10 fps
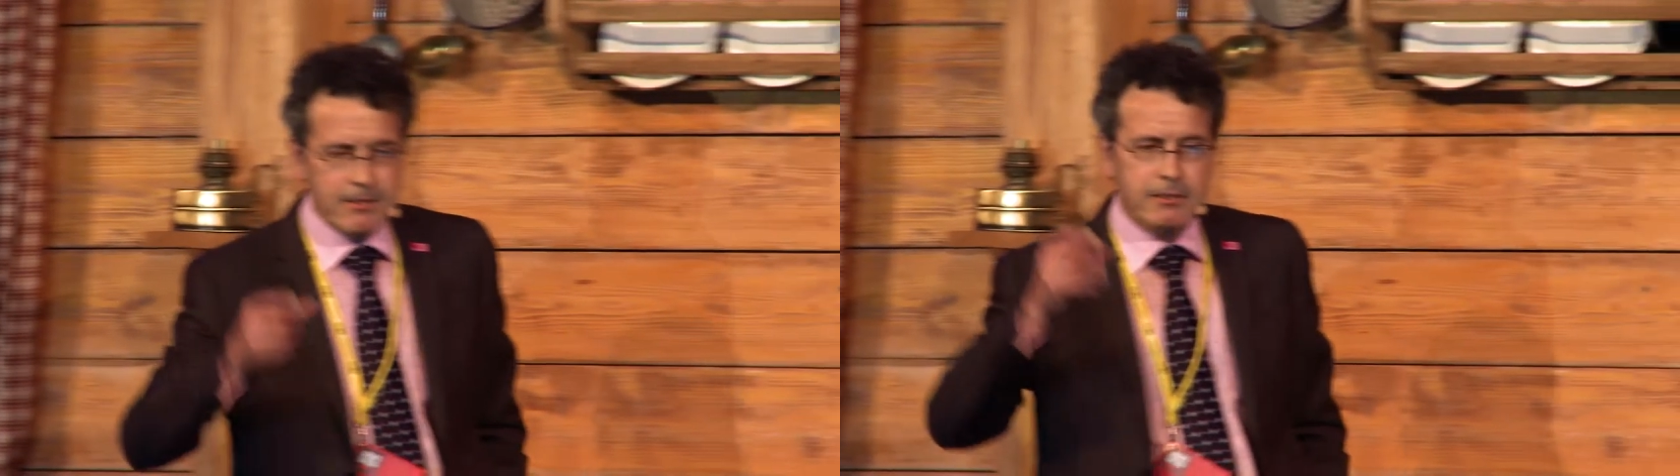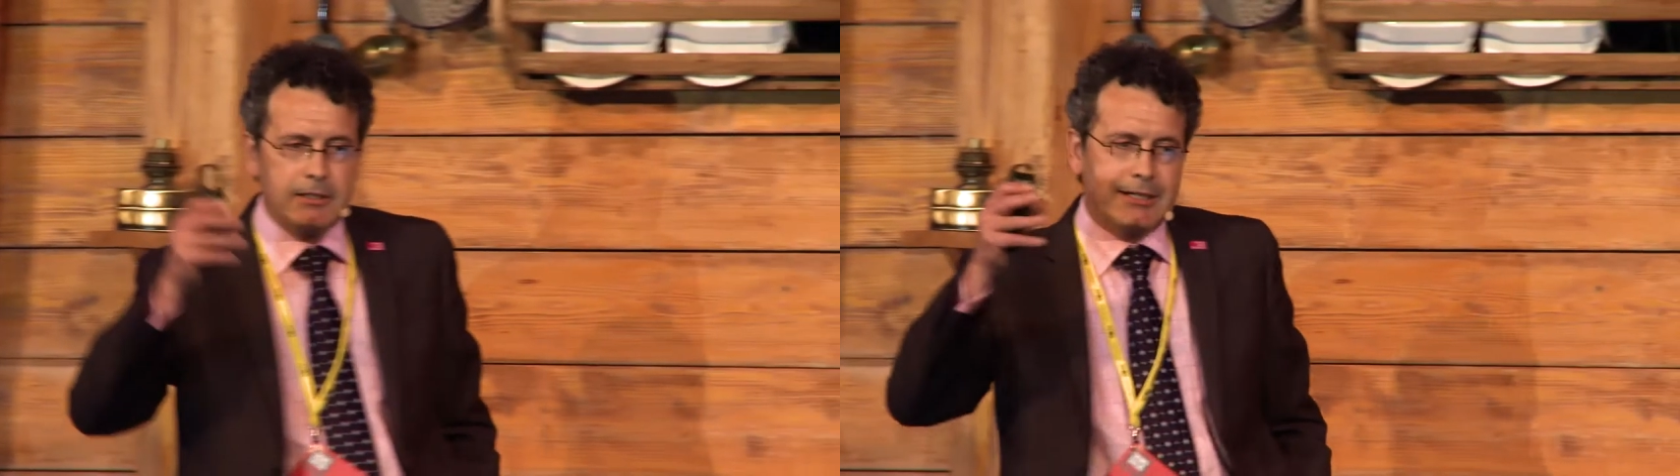
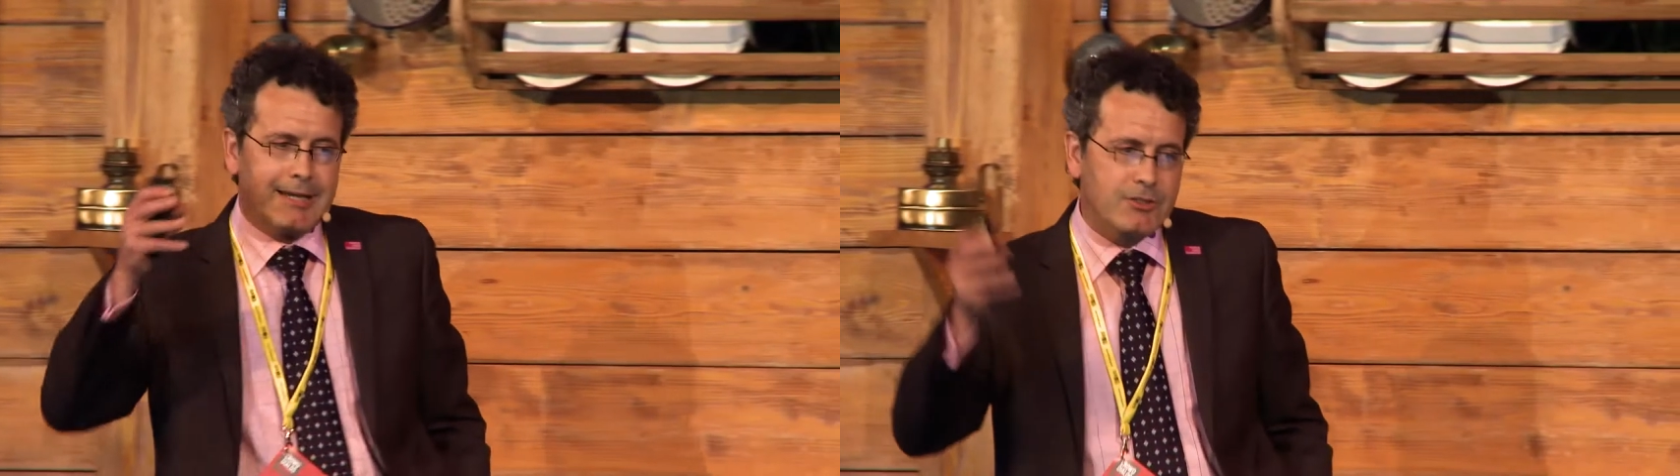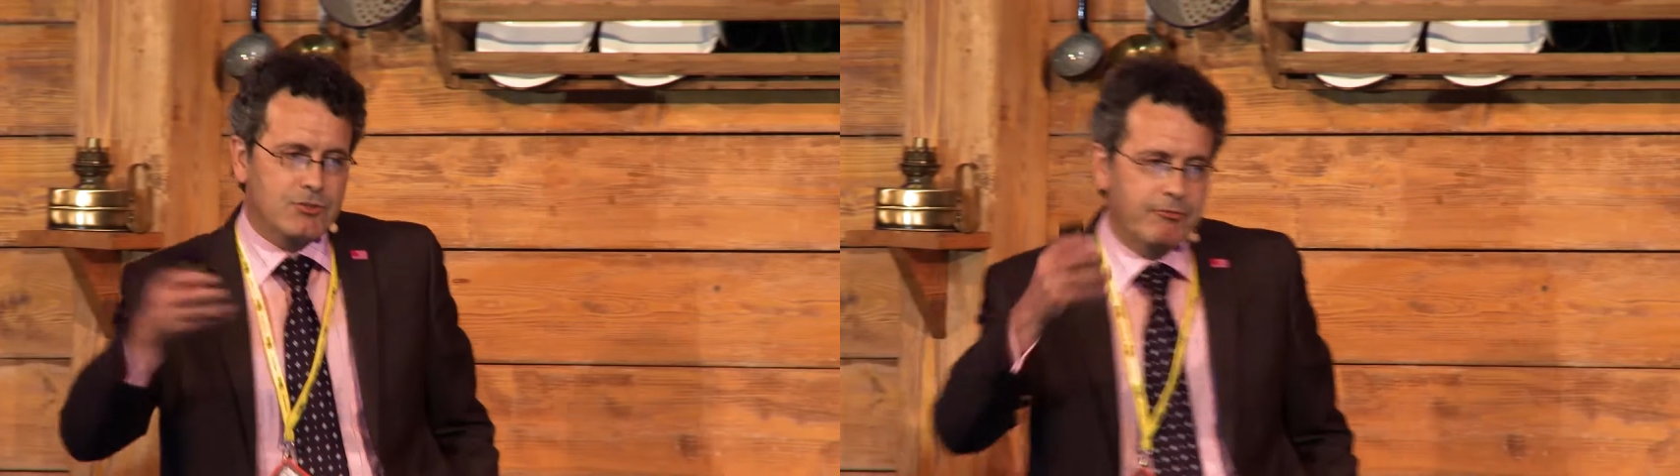that in
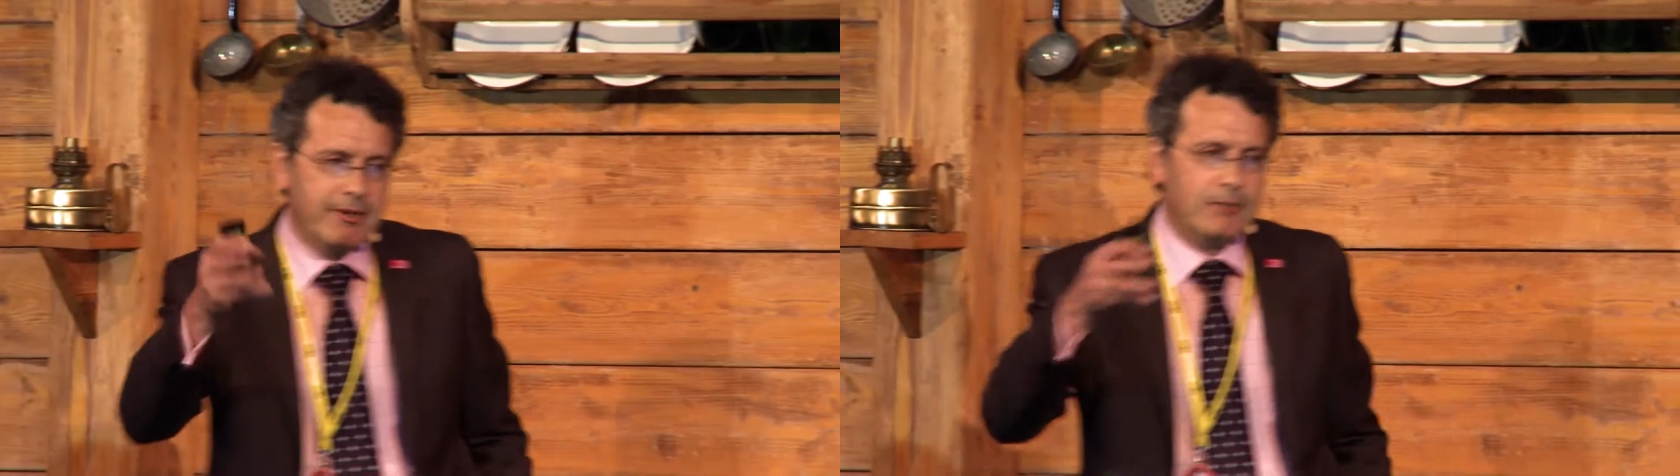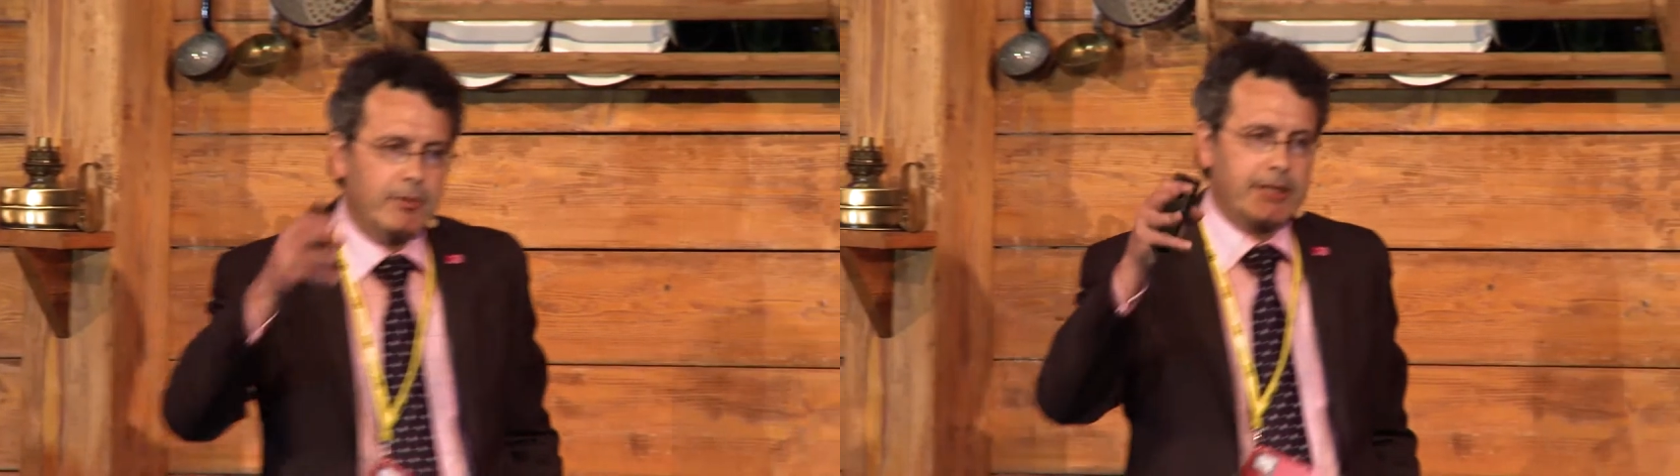actual
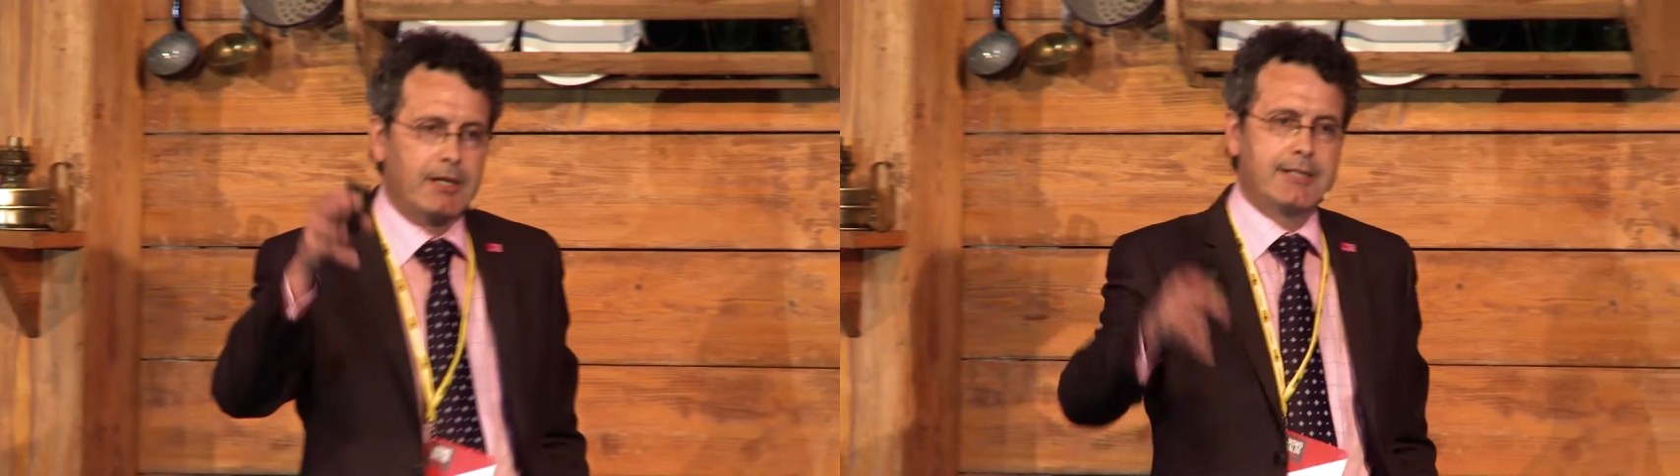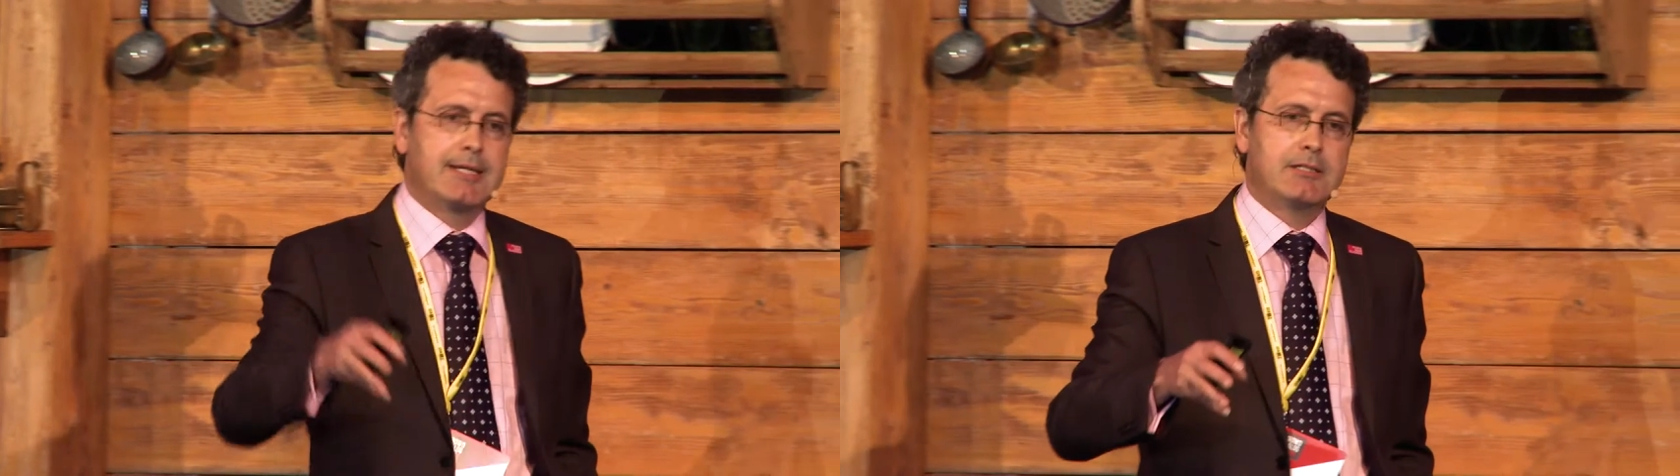fact, we can
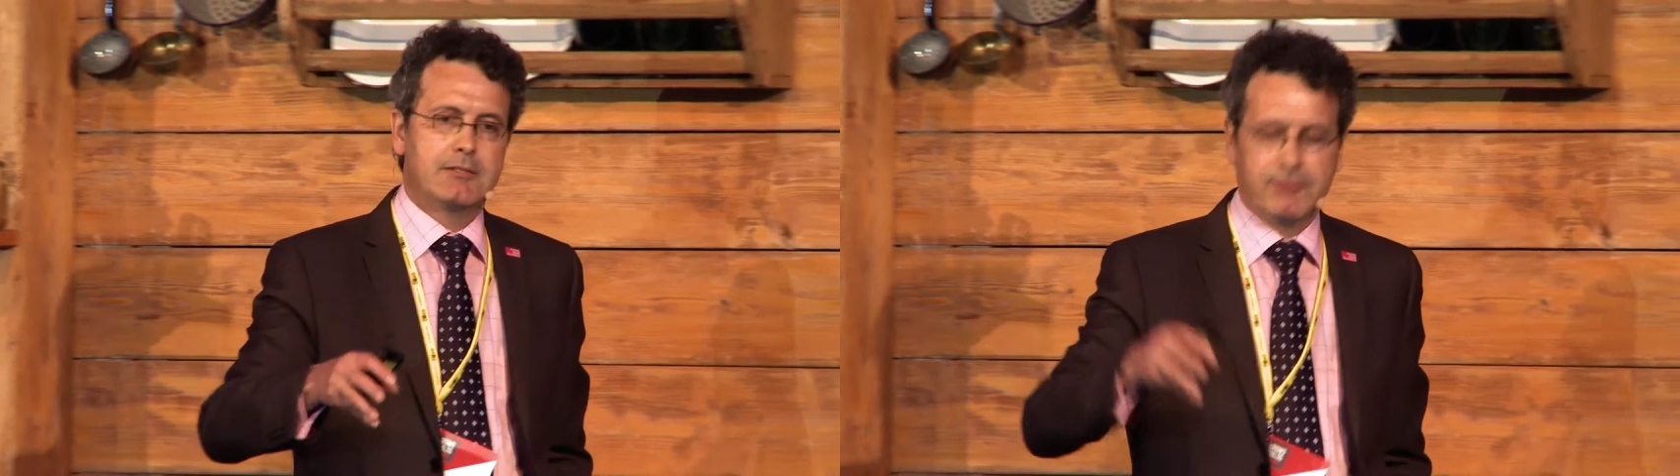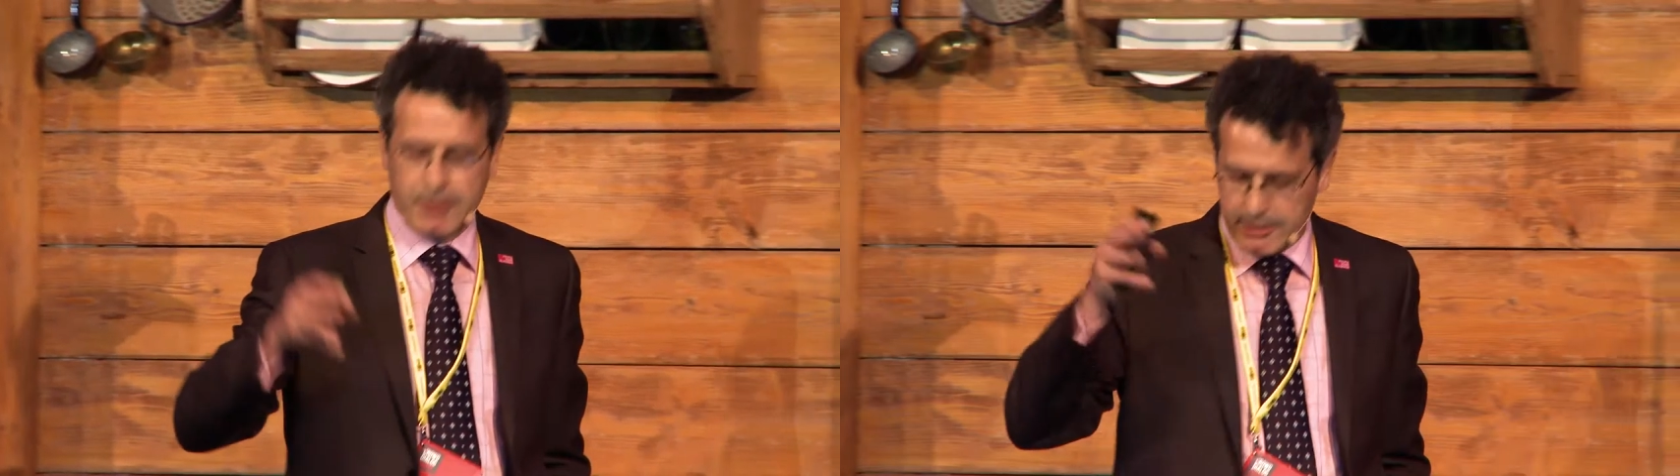
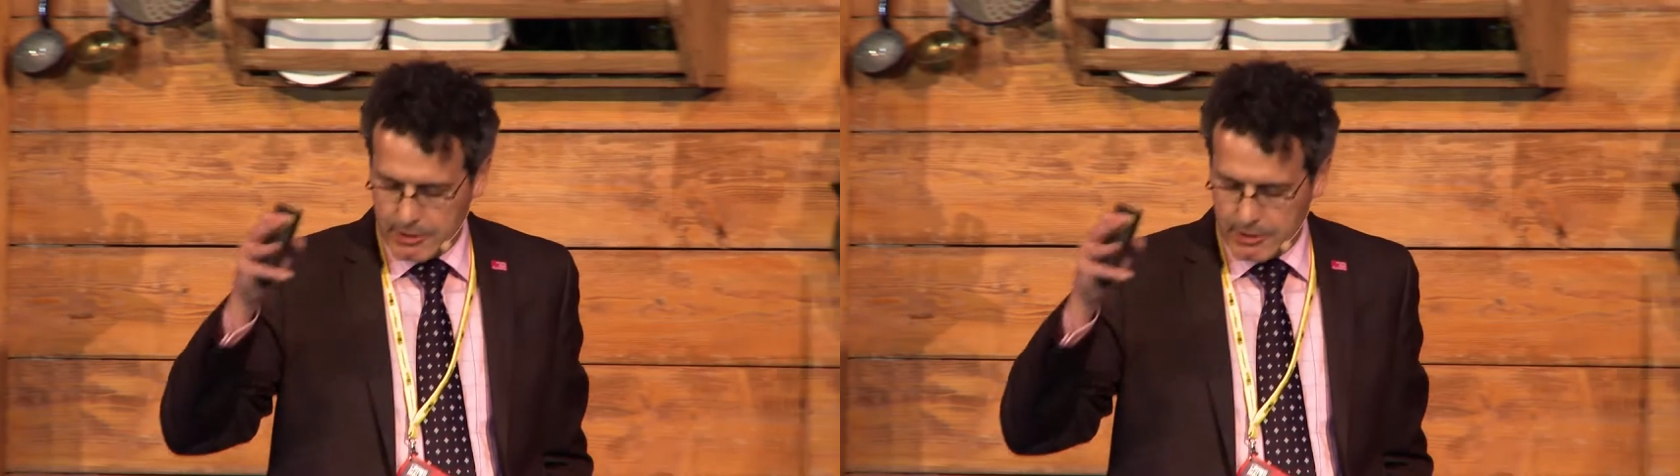identify